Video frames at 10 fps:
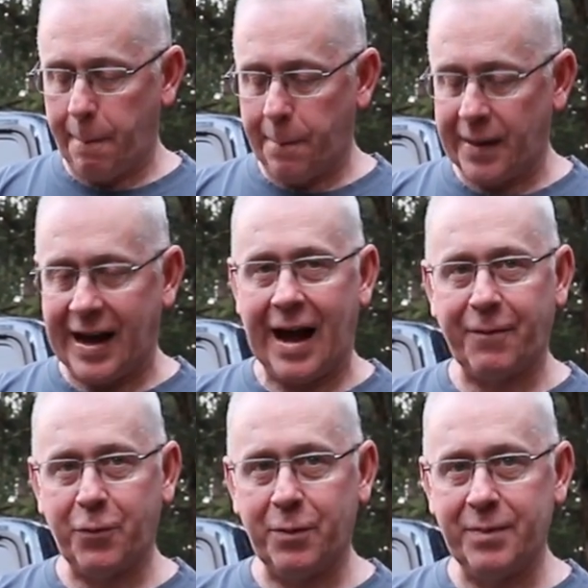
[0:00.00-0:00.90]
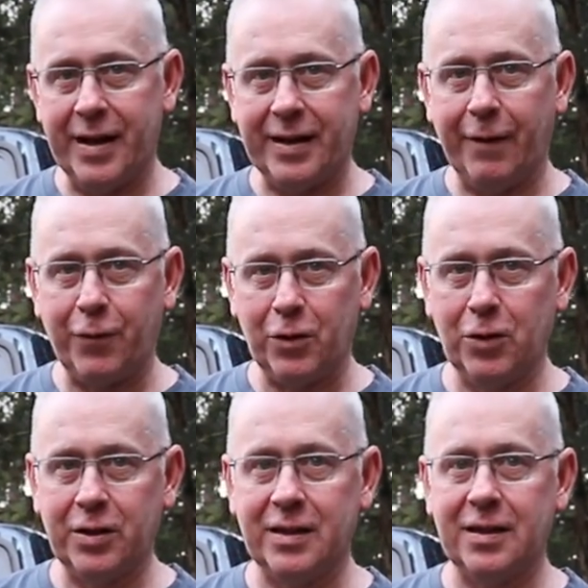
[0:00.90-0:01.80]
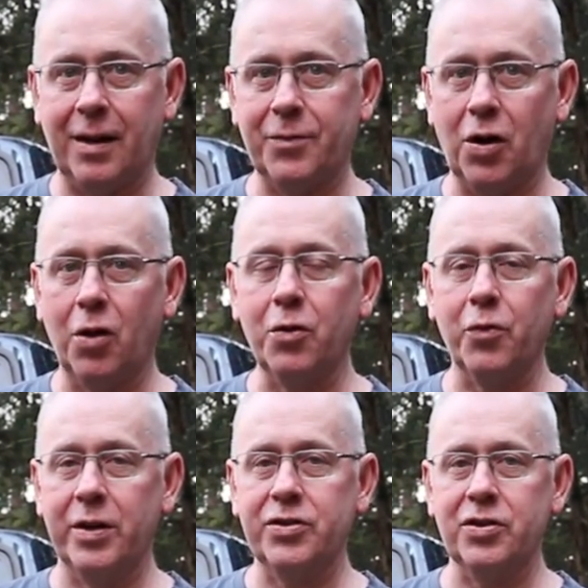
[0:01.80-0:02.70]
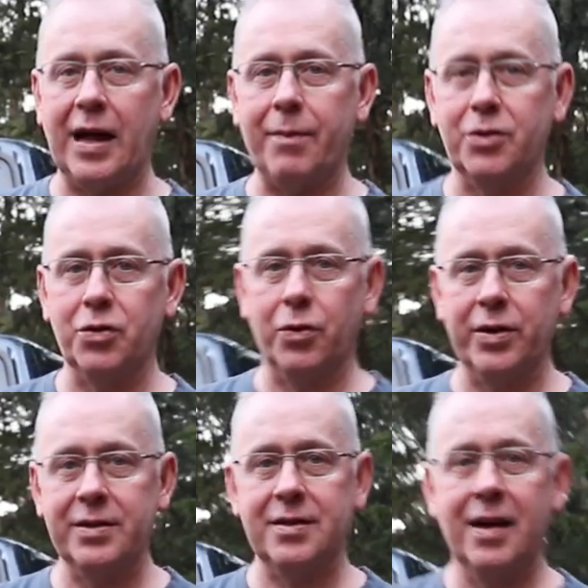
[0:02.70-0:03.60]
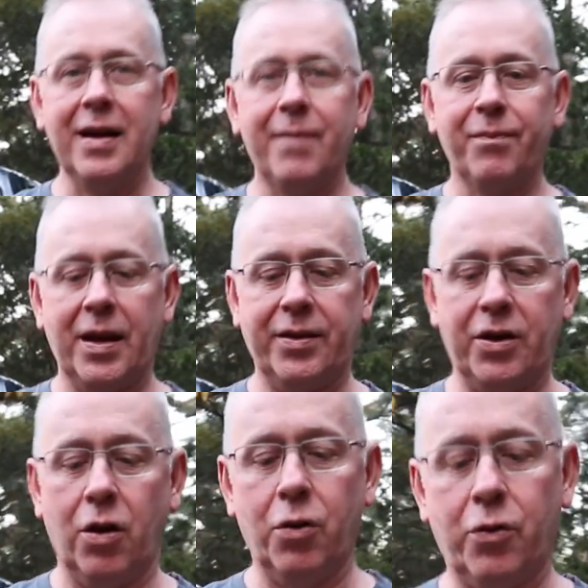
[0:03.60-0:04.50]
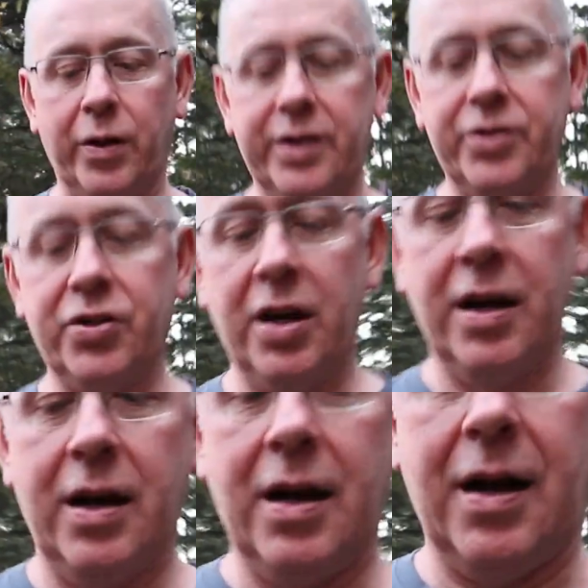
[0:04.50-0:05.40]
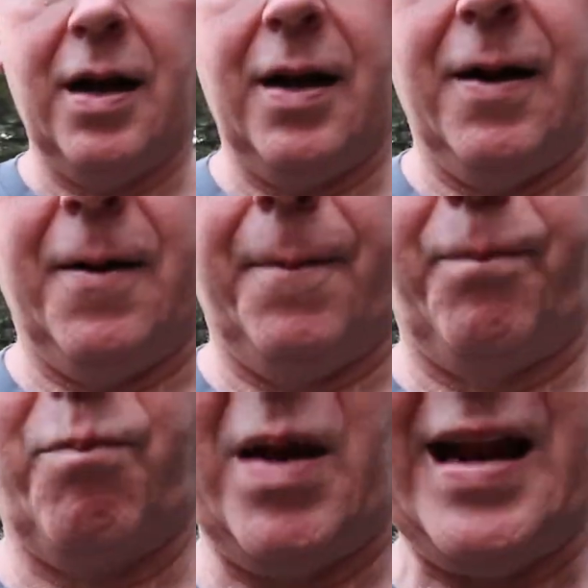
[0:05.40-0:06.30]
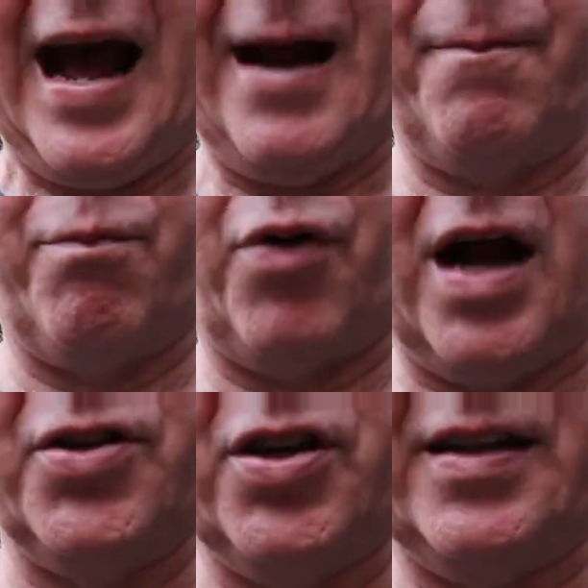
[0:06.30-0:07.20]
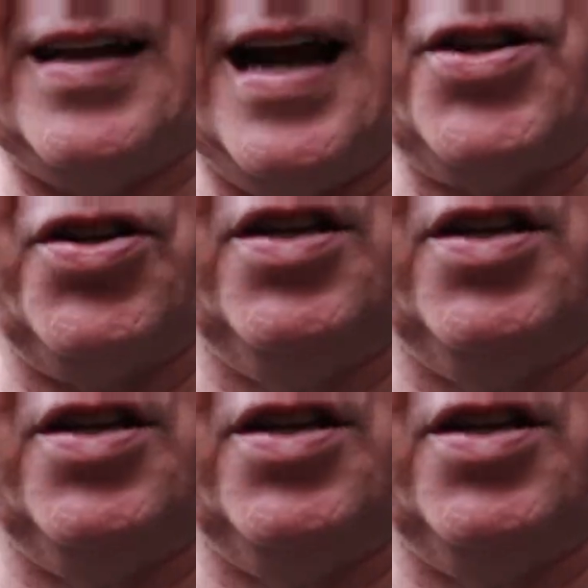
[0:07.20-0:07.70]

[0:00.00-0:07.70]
But I have to admit, if you're looking to come to Oak Ridge Laboratories and the Oak Ridge Manhattan Project National